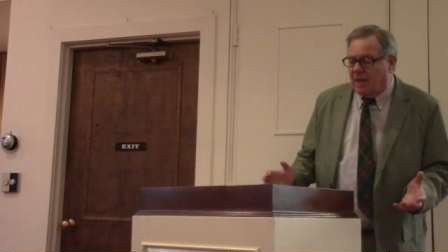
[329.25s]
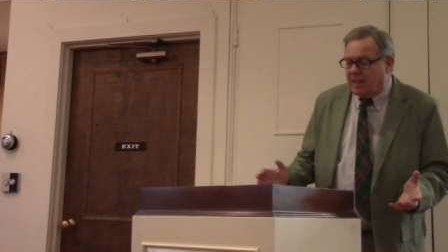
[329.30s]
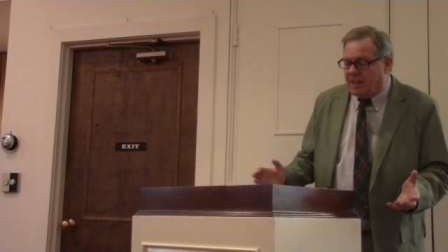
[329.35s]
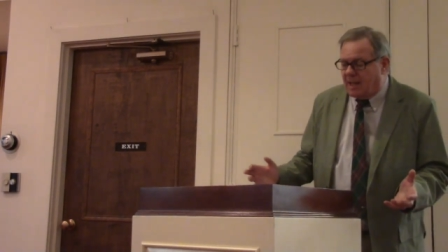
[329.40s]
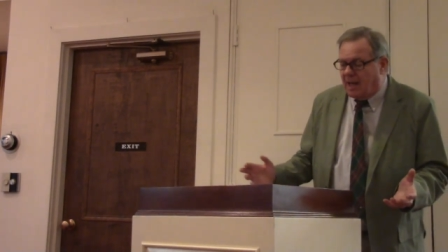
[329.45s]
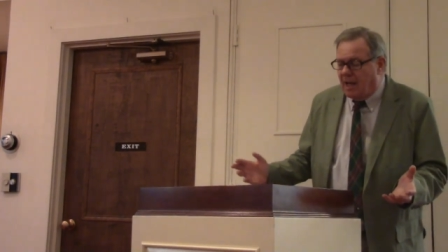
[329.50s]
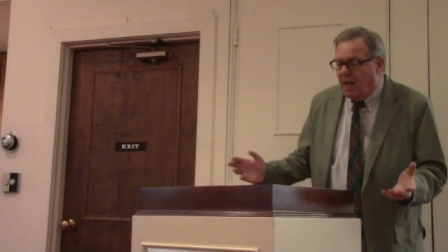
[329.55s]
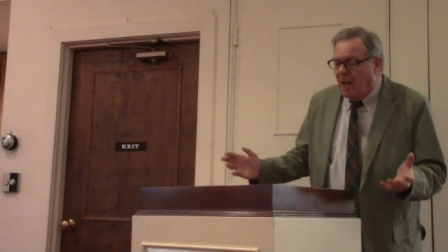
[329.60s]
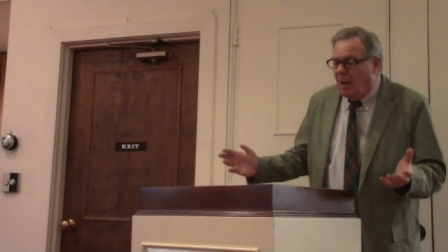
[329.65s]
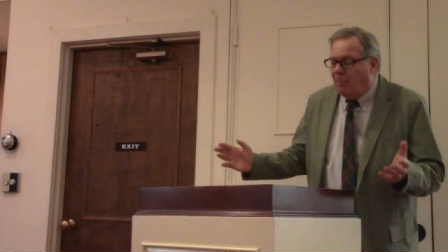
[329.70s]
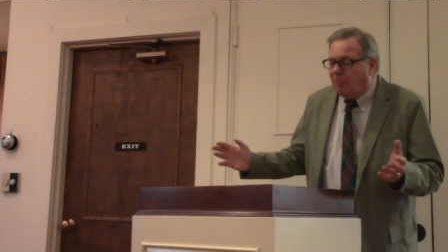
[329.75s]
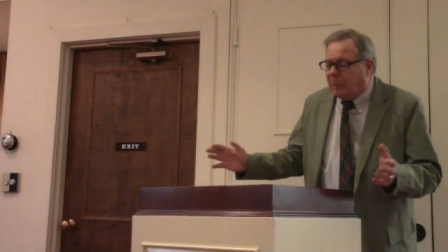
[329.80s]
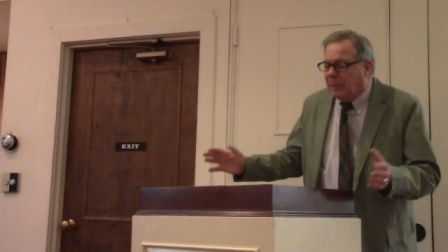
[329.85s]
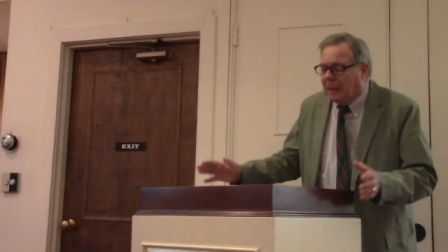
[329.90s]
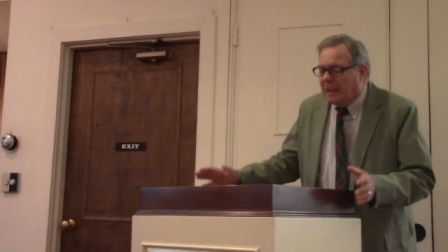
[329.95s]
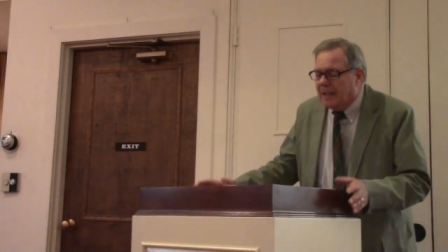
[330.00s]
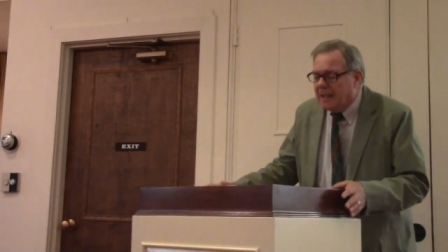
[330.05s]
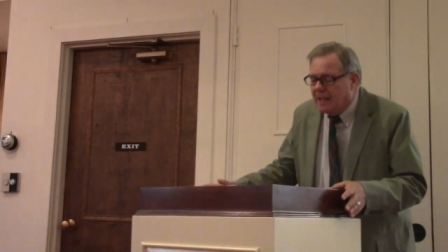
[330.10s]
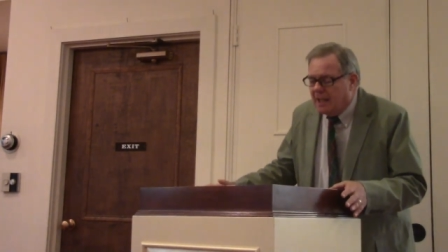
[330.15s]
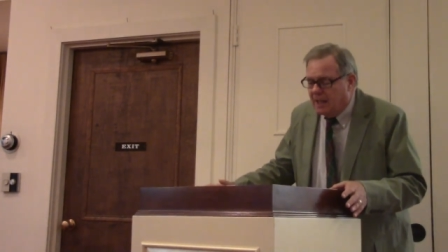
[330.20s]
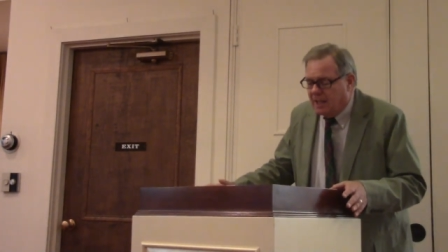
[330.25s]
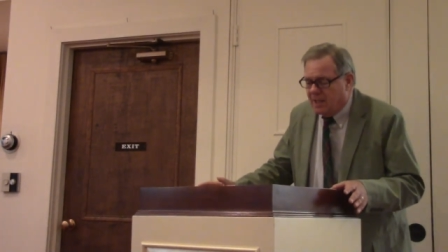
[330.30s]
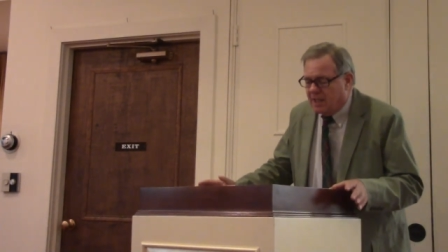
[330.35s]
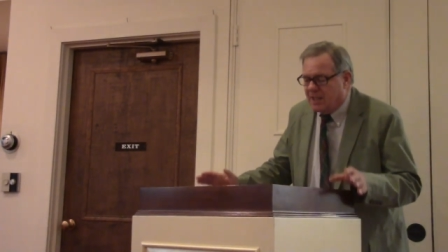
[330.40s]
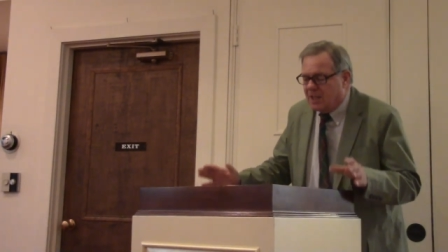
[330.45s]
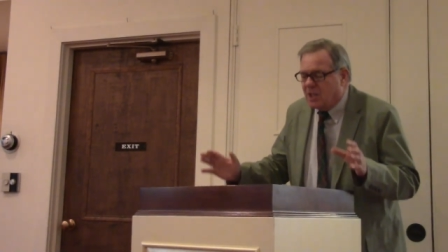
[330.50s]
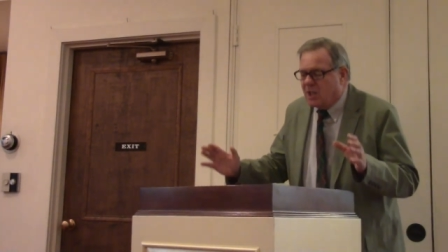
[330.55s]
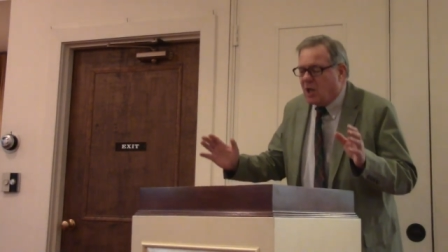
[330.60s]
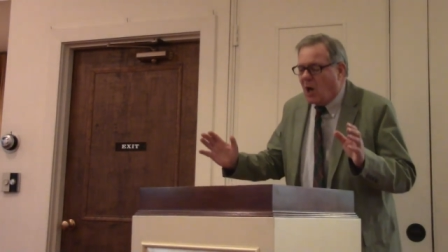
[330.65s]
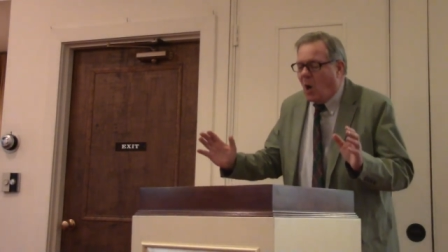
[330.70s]
I said,
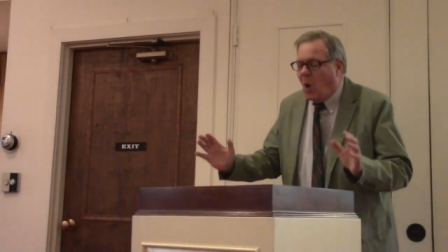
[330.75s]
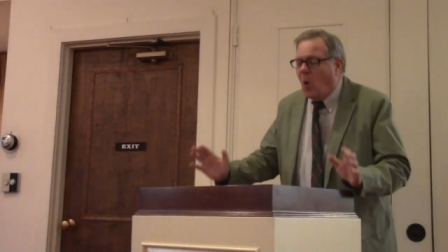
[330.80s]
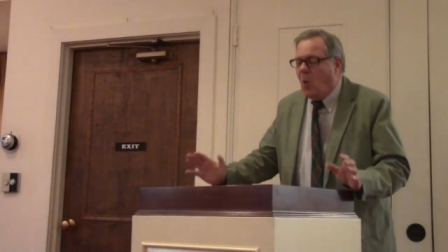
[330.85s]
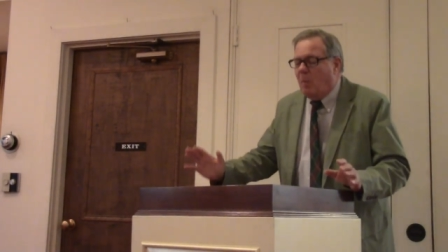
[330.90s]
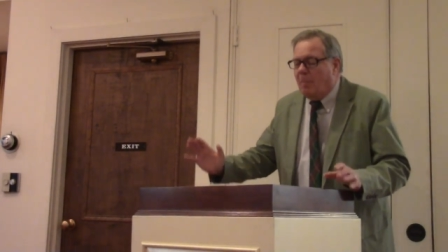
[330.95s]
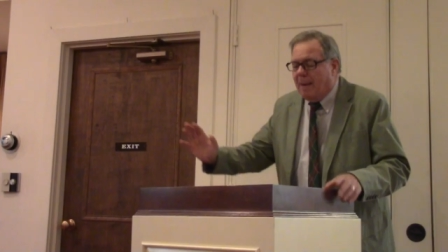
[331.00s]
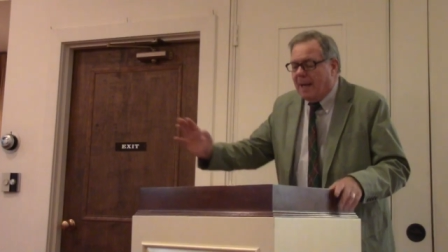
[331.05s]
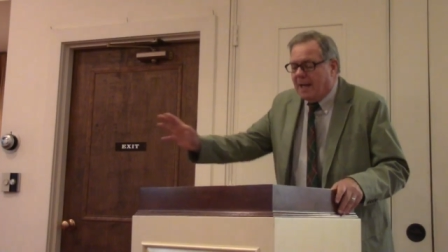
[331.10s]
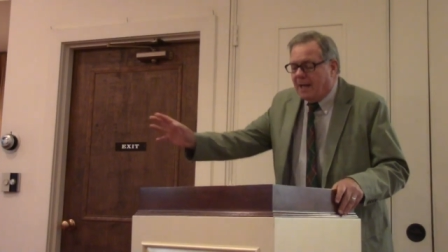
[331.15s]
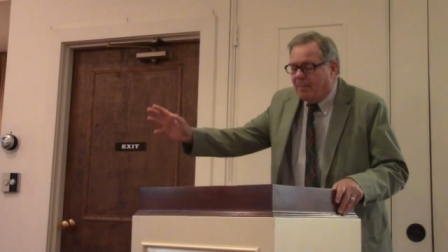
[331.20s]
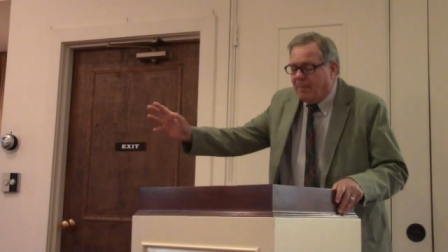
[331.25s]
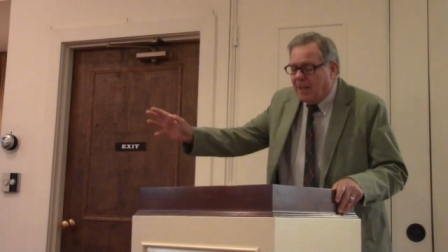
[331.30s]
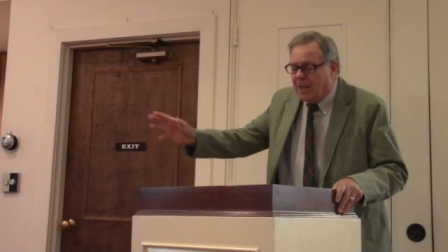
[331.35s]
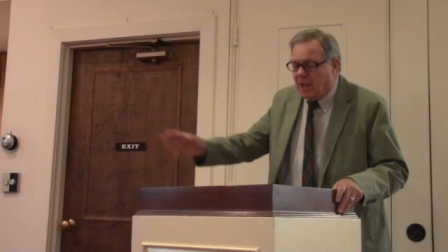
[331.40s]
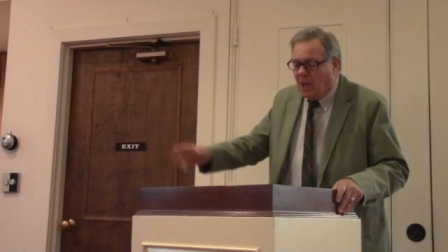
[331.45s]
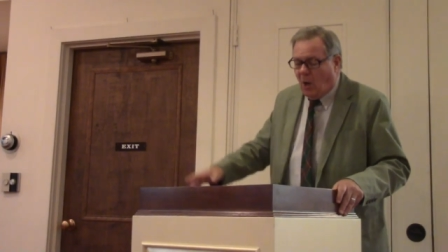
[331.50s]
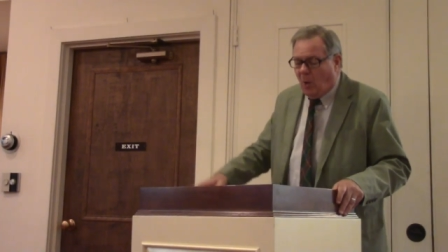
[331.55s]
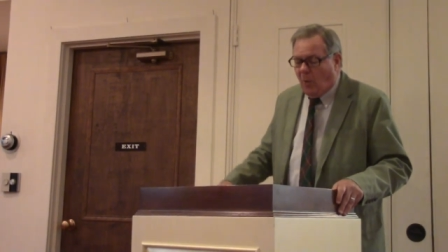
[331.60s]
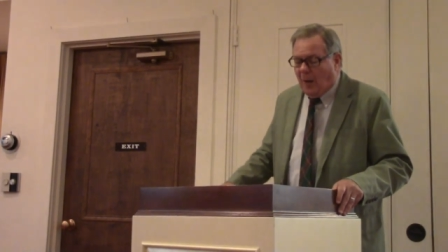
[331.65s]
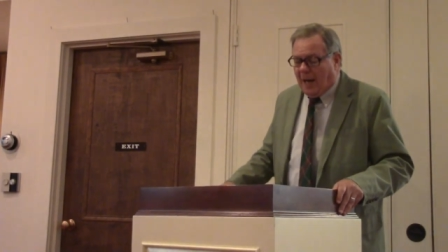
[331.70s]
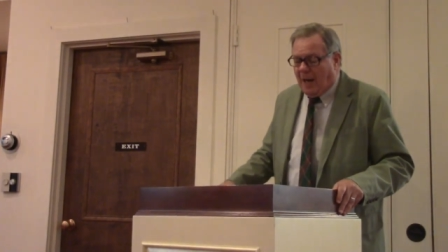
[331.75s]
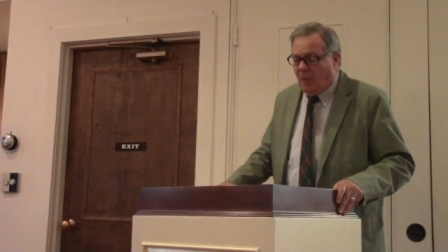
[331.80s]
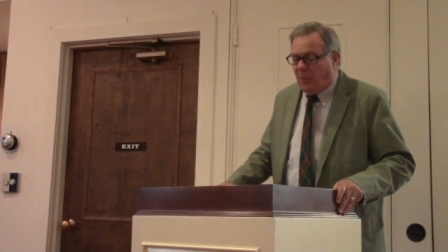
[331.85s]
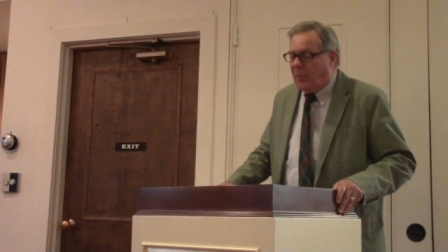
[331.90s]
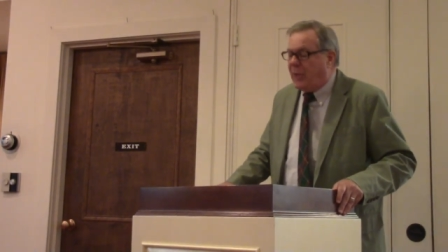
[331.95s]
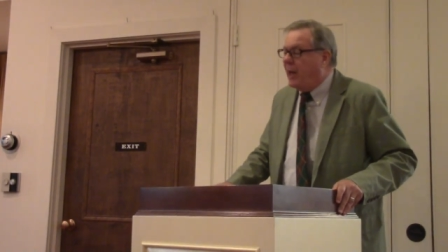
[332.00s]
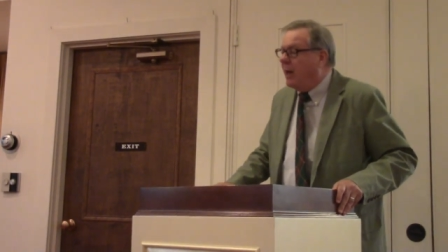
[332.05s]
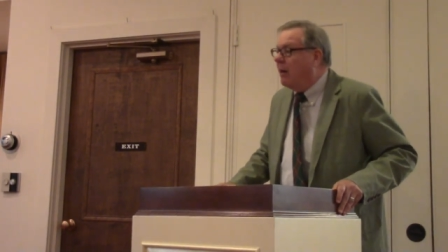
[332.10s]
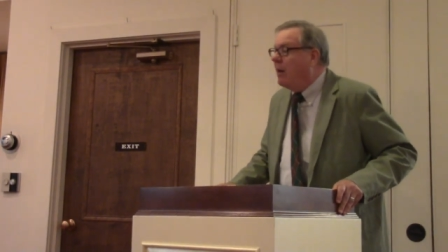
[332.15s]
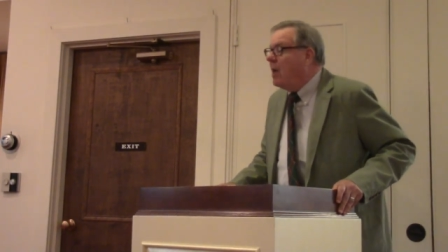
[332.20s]
please don't make me go
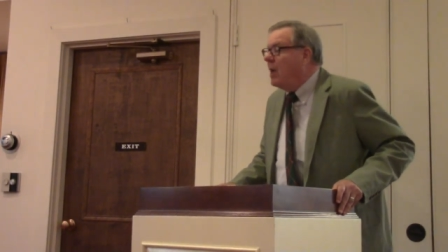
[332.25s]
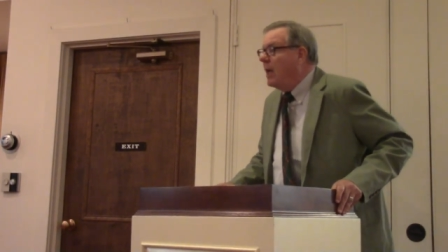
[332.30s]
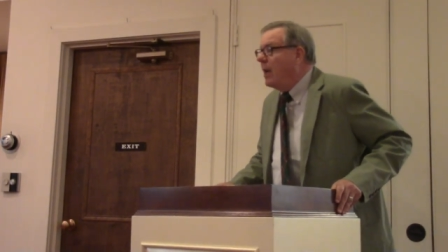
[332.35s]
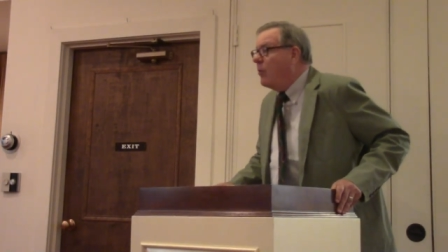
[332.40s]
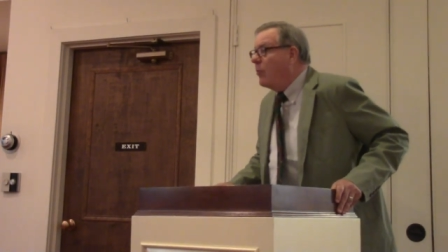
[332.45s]
out there